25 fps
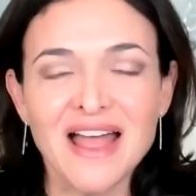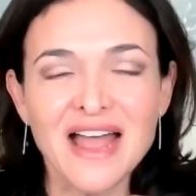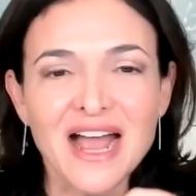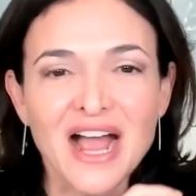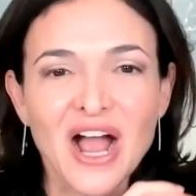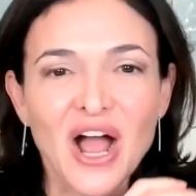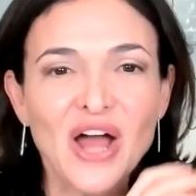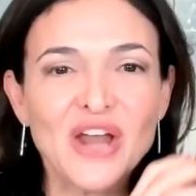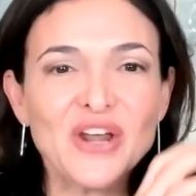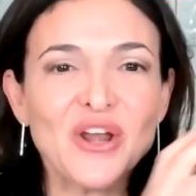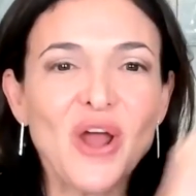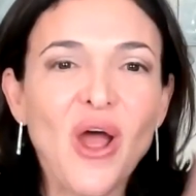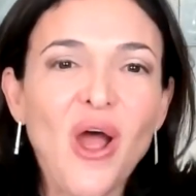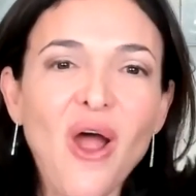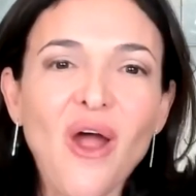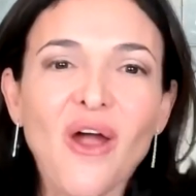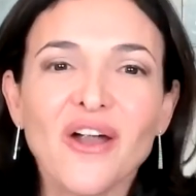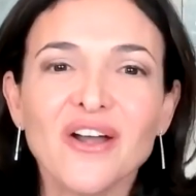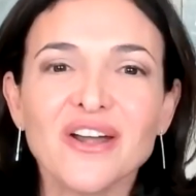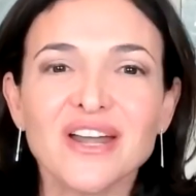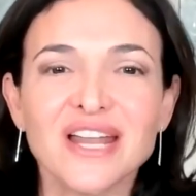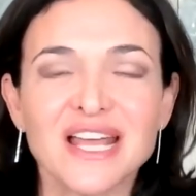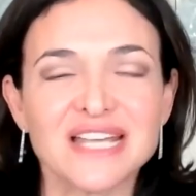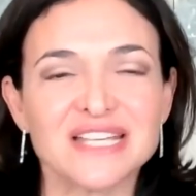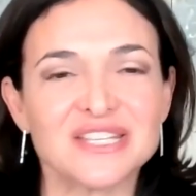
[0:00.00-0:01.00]
an
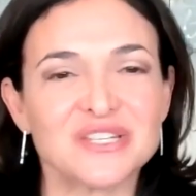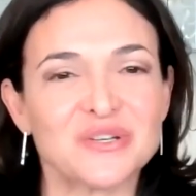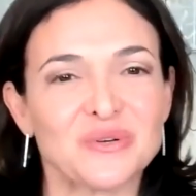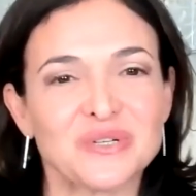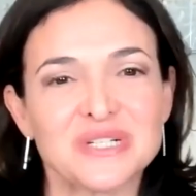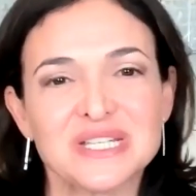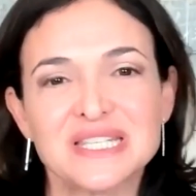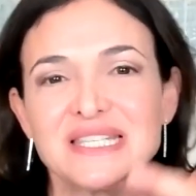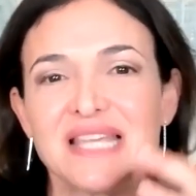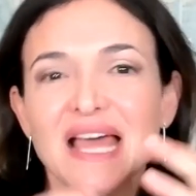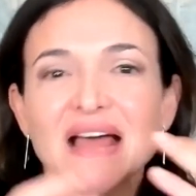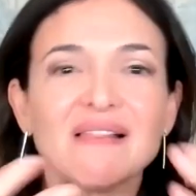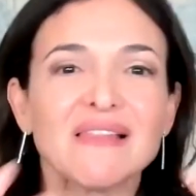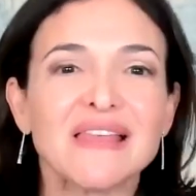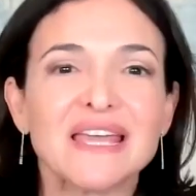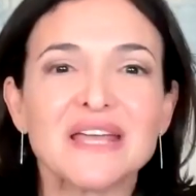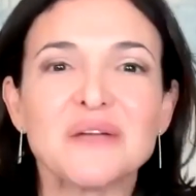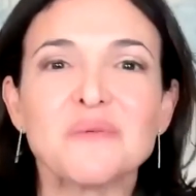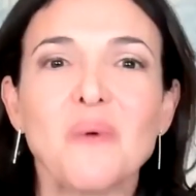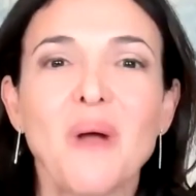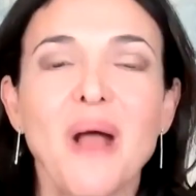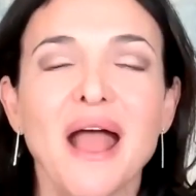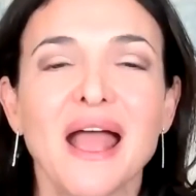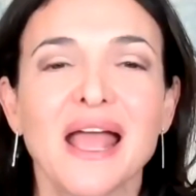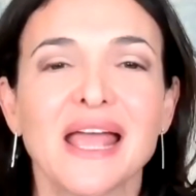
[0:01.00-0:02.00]
artist or selling
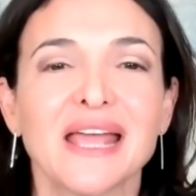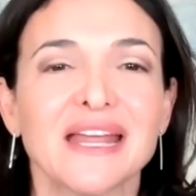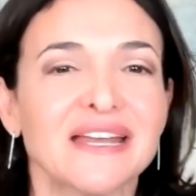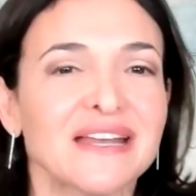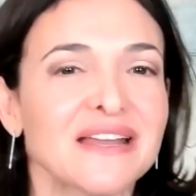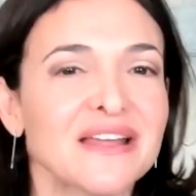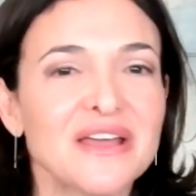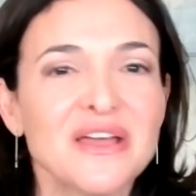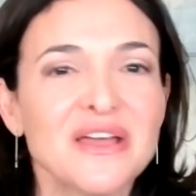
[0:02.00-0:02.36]
wine,